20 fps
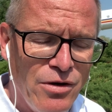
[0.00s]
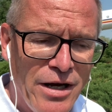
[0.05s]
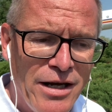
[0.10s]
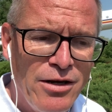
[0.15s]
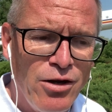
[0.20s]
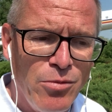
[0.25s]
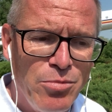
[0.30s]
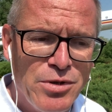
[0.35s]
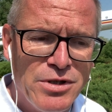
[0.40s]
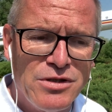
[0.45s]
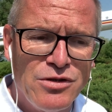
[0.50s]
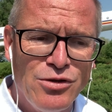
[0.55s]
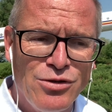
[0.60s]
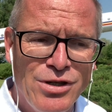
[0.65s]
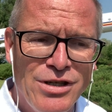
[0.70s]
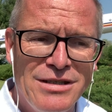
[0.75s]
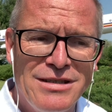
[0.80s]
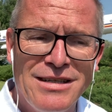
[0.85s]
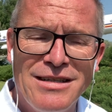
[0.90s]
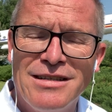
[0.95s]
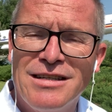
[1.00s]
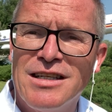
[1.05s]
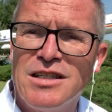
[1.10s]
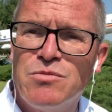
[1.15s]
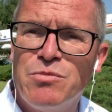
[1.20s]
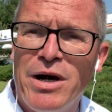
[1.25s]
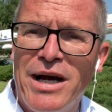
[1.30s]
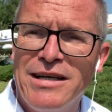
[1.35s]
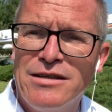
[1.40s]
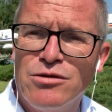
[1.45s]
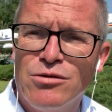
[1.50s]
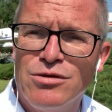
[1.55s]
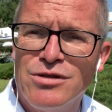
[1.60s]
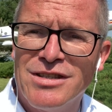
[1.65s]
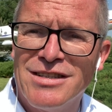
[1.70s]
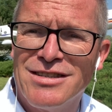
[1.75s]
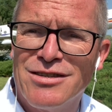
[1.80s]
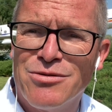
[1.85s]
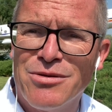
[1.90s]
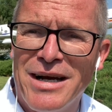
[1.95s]
an opportunity despite all
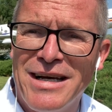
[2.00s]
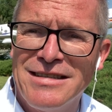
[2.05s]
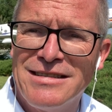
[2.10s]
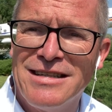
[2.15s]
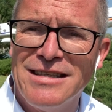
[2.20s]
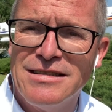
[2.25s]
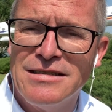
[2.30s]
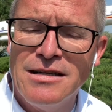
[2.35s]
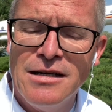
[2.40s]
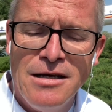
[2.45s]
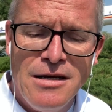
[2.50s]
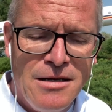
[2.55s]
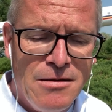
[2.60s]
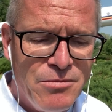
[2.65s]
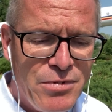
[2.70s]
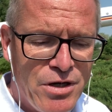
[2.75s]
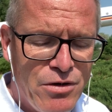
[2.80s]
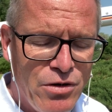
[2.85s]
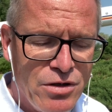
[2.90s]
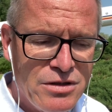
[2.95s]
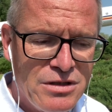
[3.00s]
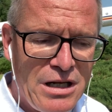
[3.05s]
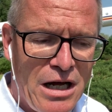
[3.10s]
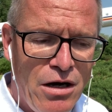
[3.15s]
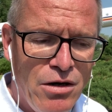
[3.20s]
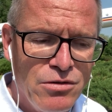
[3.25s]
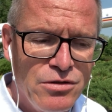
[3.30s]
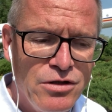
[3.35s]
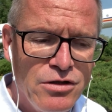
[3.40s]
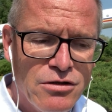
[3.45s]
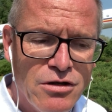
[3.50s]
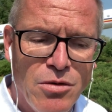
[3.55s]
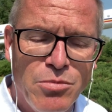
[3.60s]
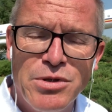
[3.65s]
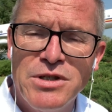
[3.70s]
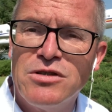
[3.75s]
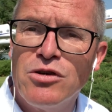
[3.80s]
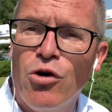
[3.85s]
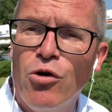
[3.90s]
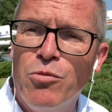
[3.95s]
this crisis, because now Europe
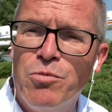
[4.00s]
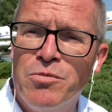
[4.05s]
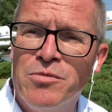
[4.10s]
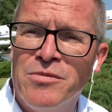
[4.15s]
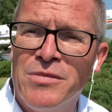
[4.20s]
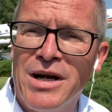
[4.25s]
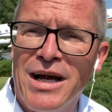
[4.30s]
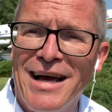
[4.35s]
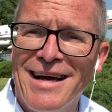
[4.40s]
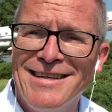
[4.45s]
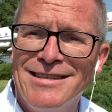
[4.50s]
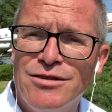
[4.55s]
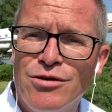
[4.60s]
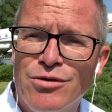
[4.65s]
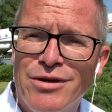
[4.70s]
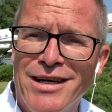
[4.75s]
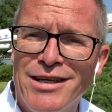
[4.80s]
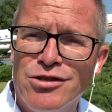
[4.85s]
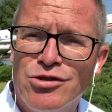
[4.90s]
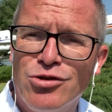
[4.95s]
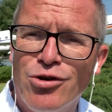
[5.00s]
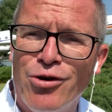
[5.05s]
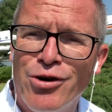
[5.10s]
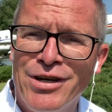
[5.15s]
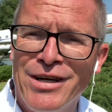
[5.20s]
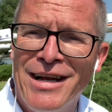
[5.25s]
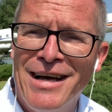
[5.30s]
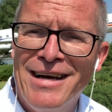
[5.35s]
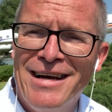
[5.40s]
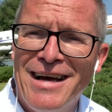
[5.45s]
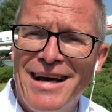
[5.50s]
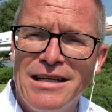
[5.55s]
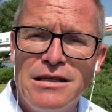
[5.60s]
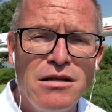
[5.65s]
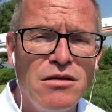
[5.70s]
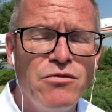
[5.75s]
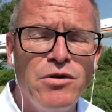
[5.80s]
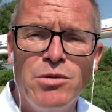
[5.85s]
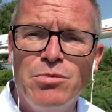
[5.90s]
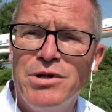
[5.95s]
is open and you can join, and
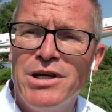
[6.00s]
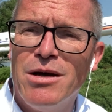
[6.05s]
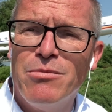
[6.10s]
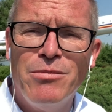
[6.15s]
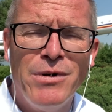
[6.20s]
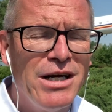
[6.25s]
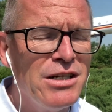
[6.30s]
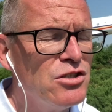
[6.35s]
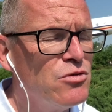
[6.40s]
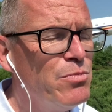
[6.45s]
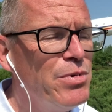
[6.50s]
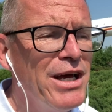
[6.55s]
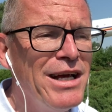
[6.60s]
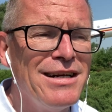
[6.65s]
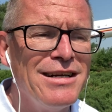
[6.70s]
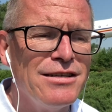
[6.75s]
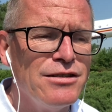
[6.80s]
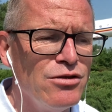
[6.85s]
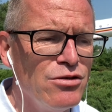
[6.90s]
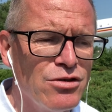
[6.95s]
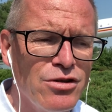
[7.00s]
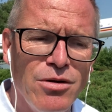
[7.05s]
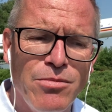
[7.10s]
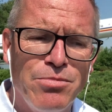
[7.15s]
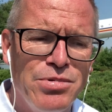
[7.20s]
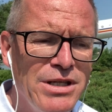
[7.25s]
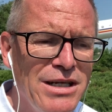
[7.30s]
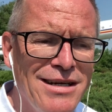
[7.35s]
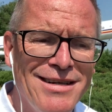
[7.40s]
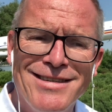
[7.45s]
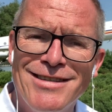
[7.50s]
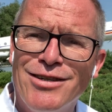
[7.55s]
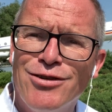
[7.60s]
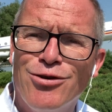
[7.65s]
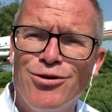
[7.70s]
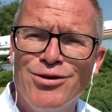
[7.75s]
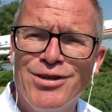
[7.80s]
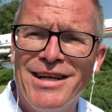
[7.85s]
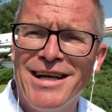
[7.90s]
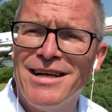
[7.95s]
it will be a much better European
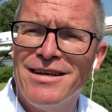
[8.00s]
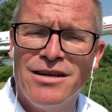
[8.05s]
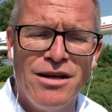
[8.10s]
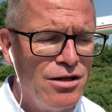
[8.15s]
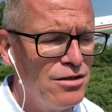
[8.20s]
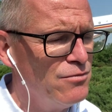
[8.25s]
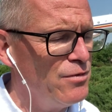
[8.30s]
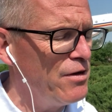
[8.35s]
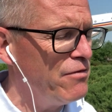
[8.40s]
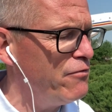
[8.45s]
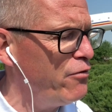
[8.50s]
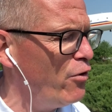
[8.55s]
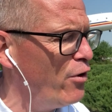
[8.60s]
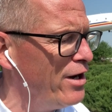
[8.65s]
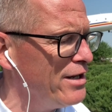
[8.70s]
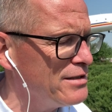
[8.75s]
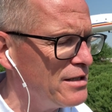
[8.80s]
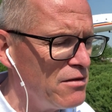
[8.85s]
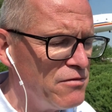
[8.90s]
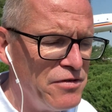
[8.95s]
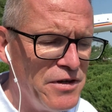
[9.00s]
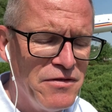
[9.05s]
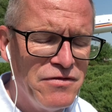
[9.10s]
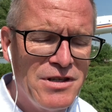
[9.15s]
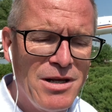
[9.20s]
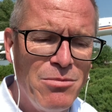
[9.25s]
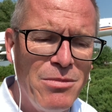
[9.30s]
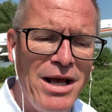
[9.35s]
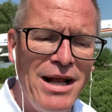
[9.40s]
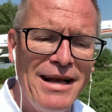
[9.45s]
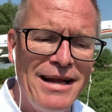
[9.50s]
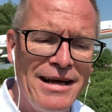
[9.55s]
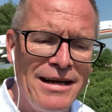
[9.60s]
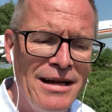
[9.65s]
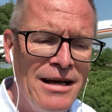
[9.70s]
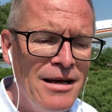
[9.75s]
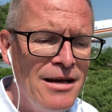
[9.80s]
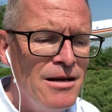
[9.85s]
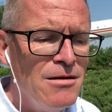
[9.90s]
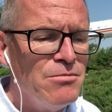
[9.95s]
Union, not with 450 million,
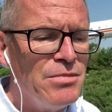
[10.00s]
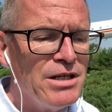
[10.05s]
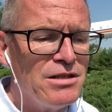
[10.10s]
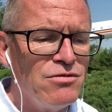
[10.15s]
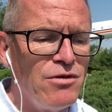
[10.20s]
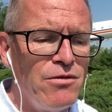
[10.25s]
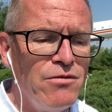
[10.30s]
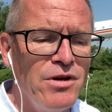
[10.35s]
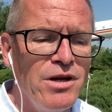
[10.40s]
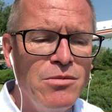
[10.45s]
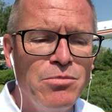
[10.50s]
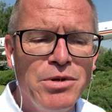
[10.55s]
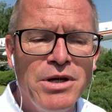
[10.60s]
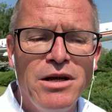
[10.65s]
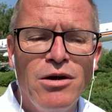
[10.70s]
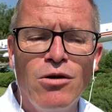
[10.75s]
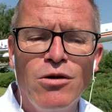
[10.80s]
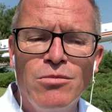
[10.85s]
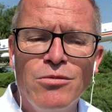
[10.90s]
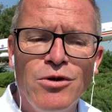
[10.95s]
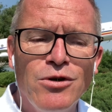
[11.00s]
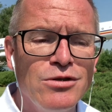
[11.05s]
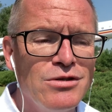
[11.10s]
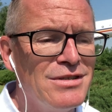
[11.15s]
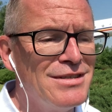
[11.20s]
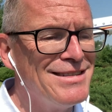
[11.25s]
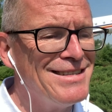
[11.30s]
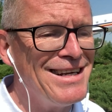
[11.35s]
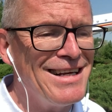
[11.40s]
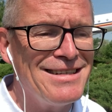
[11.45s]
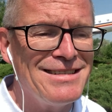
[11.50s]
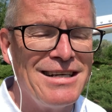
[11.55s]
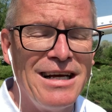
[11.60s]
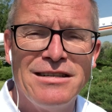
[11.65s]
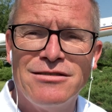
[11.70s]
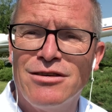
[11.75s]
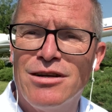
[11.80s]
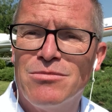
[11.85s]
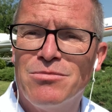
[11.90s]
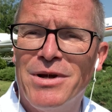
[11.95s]
but we will be almost
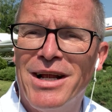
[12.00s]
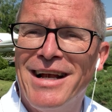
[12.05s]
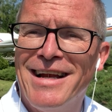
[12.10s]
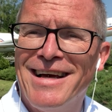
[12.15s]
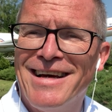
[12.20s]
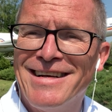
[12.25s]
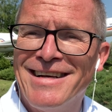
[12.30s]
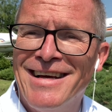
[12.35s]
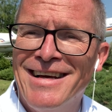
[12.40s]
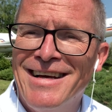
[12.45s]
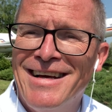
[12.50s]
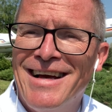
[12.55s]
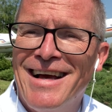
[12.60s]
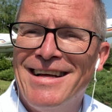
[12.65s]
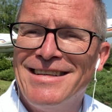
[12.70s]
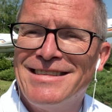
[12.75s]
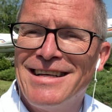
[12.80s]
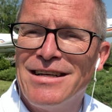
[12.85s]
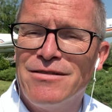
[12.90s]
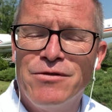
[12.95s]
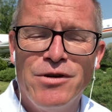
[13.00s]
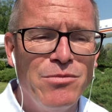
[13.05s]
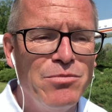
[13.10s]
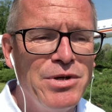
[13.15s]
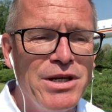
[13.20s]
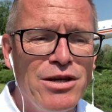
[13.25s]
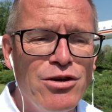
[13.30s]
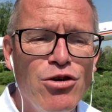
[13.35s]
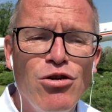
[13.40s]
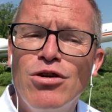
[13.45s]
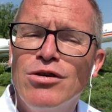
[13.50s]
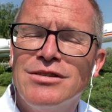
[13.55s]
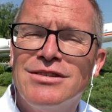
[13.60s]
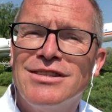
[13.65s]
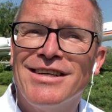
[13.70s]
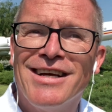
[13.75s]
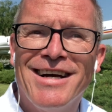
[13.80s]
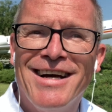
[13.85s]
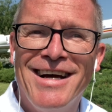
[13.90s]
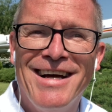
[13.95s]
600 million, and that will be good.
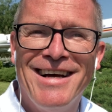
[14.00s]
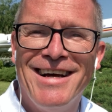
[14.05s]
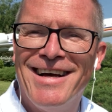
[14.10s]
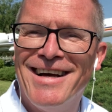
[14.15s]
Yeah?